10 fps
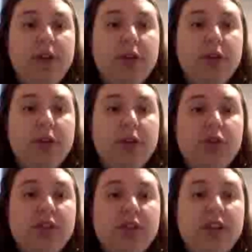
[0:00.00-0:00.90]
witches
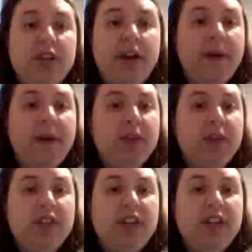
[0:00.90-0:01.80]

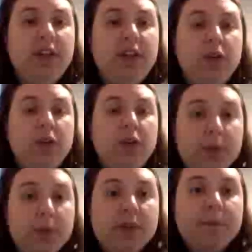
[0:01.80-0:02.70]
dictated the globe's
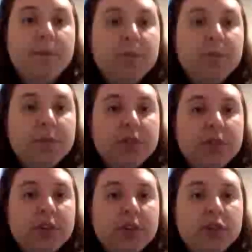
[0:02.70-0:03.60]

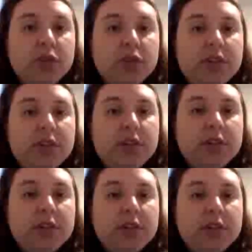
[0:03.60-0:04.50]

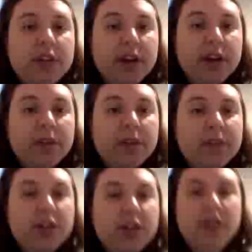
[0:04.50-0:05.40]

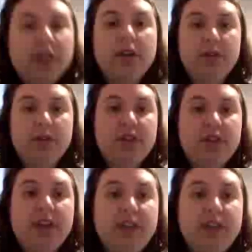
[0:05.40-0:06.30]
tetradecagonal design to
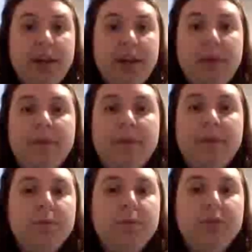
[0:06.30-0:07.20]
him.
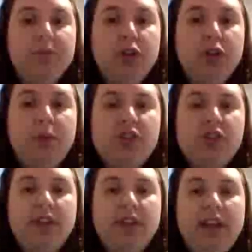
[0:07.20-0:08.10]
The witches
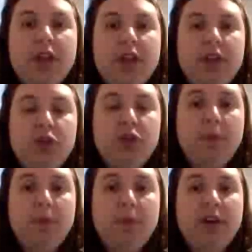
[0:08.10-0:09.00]
Lilith,
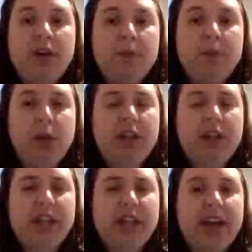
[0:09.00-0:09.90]
Doomfinger, and
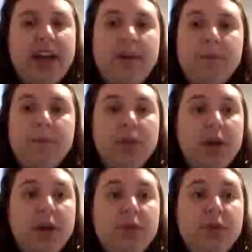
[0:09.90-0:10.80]
Bloodtide
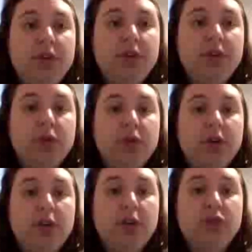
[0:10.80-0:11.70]
observe this through their
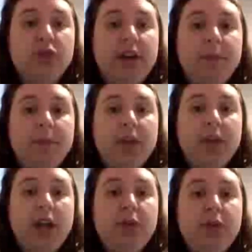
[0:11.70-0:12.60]
cauldron, and
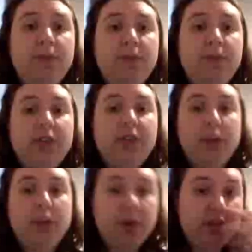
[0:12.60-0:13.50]
Doomfinger
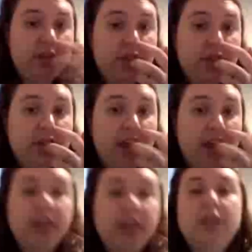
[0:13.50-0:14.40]
teleports to the cell and
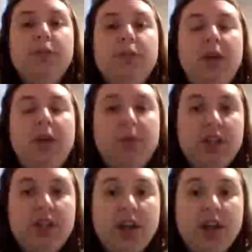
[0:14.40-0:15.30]
kills Peter with a
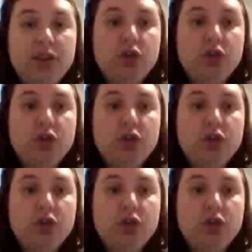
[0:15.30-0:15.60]
touch.